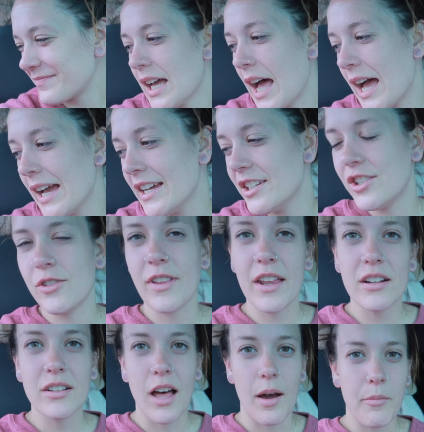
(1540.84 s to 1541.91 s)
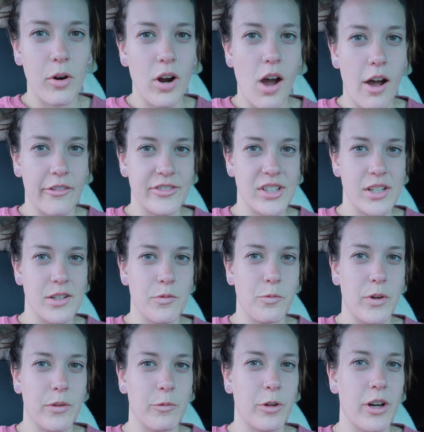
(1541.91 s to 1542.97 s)
I do that a lot more often
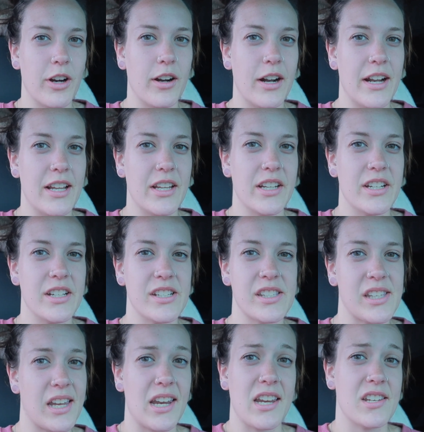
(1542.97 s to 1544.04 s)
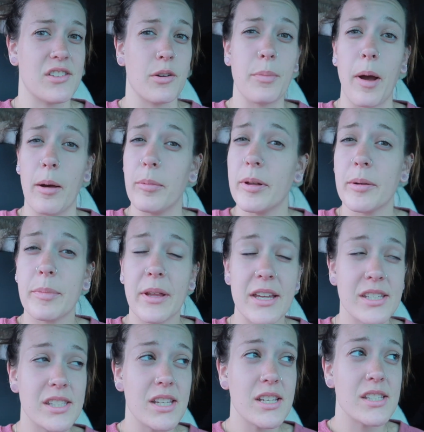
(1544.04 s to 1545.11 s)
when we're in cities or public
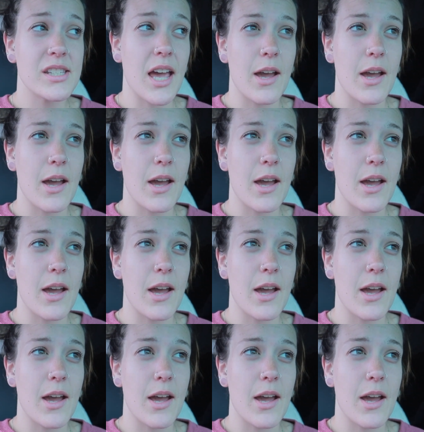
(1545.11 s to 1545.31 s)
places.